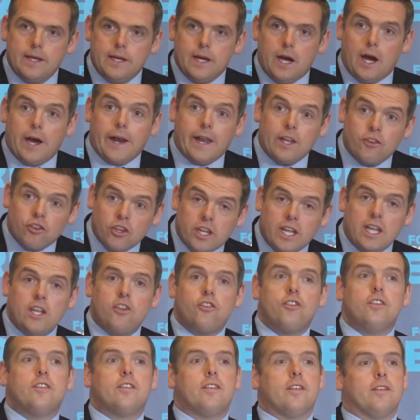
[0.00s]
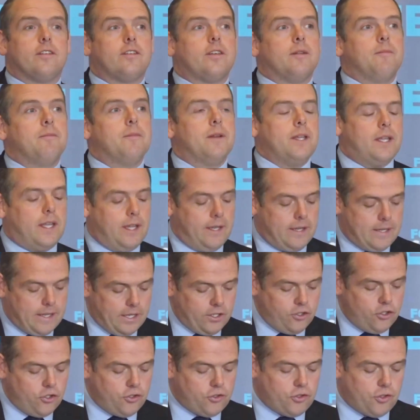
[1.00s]
Our education system
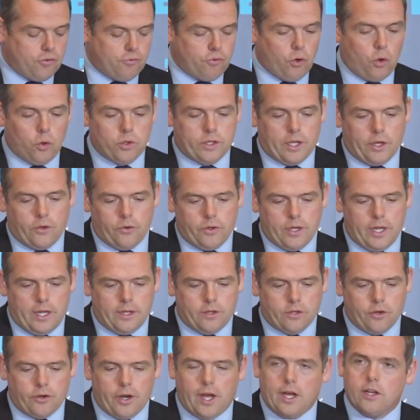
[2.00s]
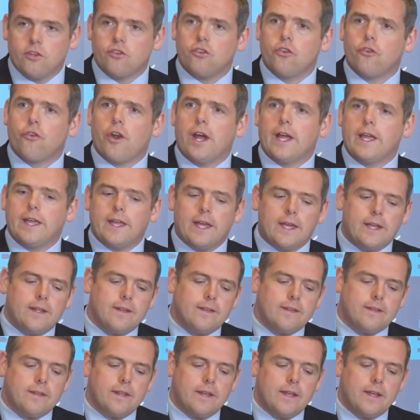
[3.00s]
continues to fall down international rankings.